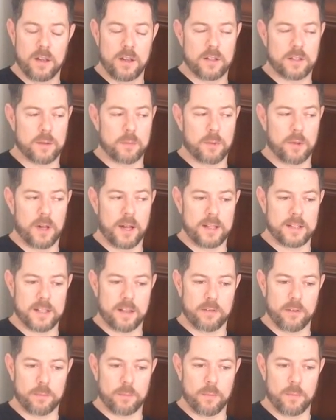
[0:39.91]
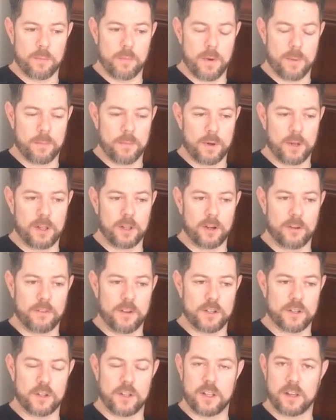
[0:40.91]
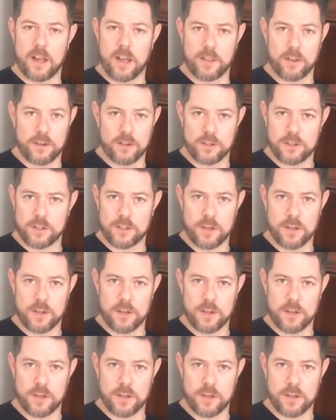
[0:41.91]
some clients have a, a clearer vision than others.